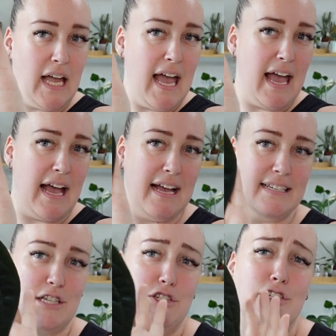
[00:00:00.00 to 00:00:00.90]

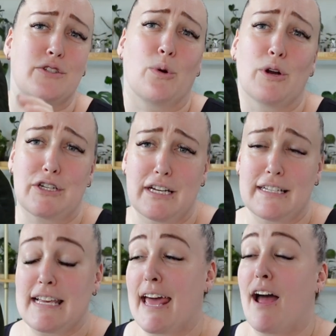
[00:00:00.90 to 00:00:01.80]
and she's
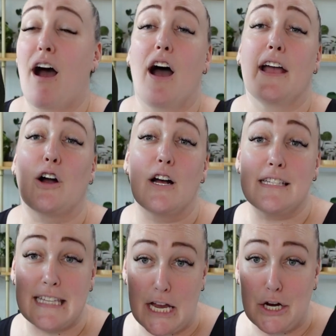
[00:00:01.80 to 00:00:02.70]
gorgeous, and I got
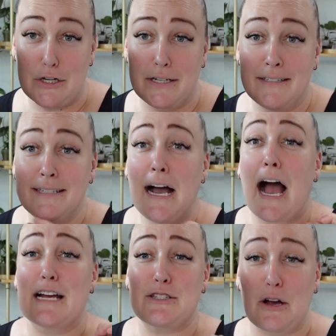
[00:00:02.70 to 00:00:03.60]
scared.
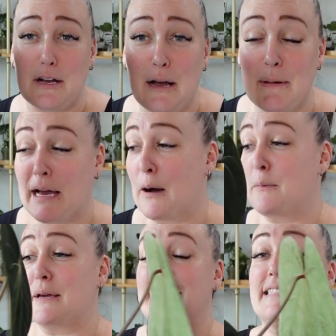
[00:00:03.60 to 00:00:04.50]
I saw it coming
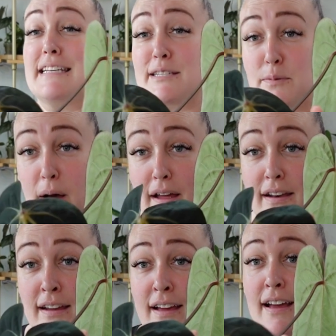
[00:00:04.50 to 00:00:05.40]
out because this
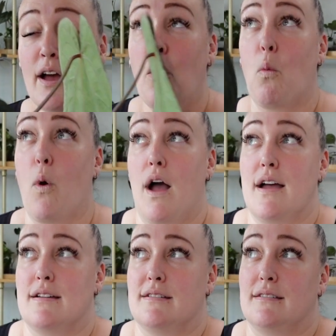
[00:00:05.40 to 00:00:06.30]
one
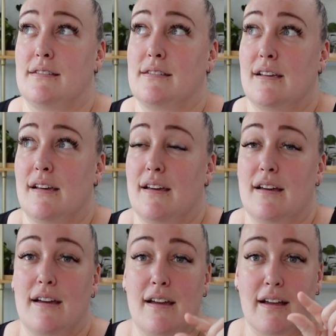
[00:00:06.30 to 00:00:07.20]
was
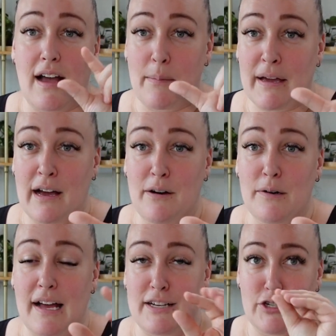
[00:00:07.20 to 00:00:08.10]
coming
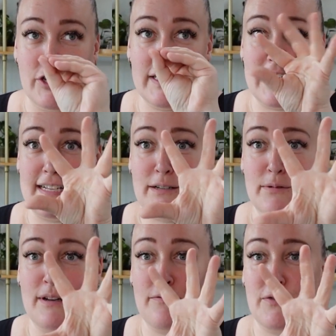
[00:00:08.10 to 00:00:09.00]
out, and just as it
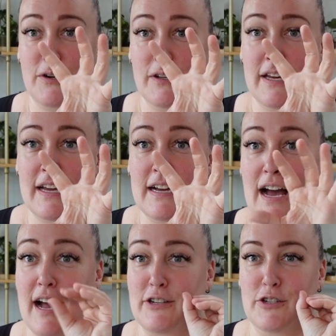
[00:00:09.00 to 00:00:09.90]
was unfurling,
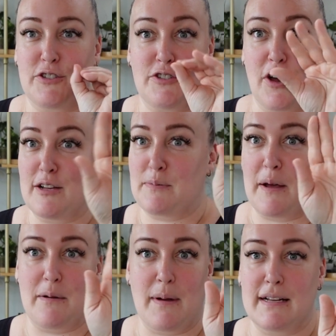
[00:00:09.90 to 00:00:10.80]
I just saw
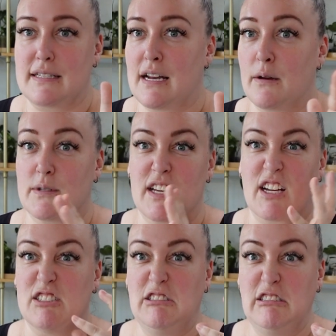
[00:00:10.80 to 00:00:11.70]
spider mites and I was like,
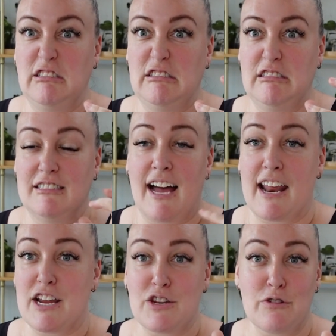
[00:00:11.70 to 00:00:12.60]
oh, and
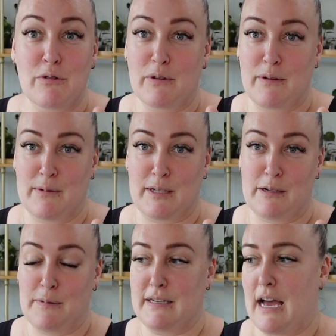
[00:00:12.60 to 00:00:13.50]
I knew it was
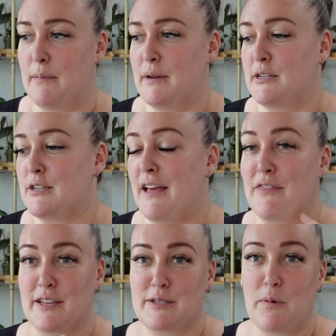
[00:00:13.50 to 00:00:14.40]
gonna be damaged. And
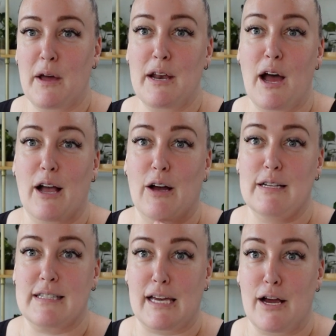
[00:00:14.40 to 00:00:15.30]
this one, I
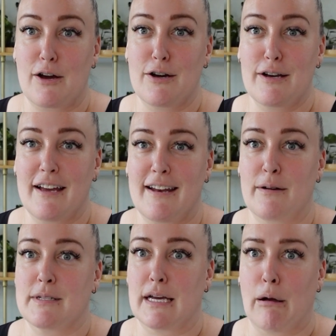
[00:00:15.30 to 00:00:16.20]
got scared and I
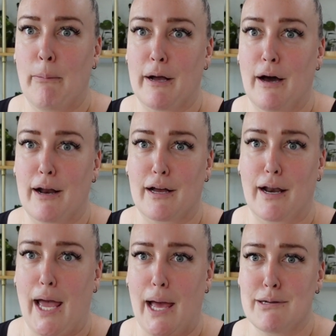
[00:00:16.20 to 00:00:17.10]
was like, oh my God, I
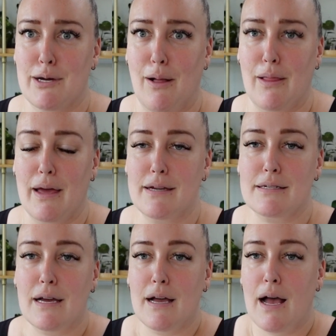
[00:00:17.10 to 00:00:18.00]
gotta End-All it.
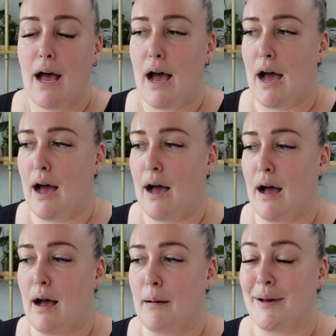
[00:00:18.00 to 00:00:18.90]

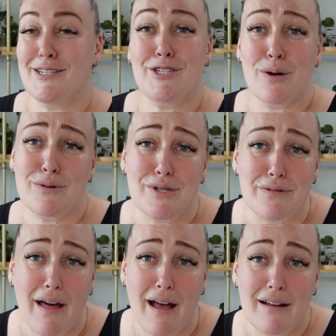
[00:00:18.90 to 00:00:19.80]
Don't do
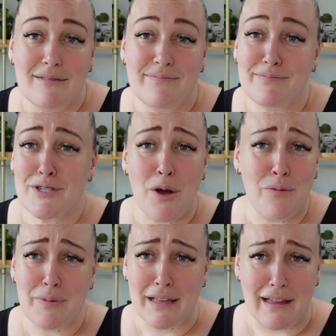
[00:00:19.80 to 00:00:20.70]
that.
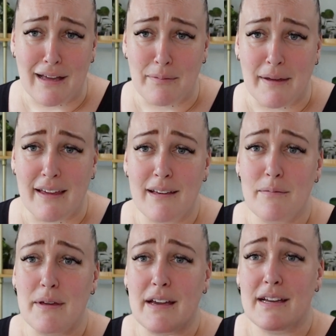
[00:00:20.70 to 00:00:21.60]
Don't be like me,
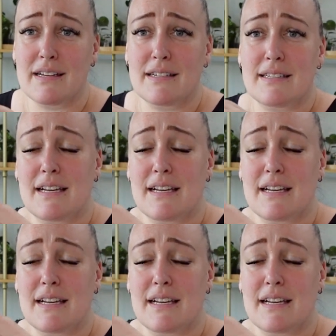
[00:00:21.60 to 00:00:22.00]
because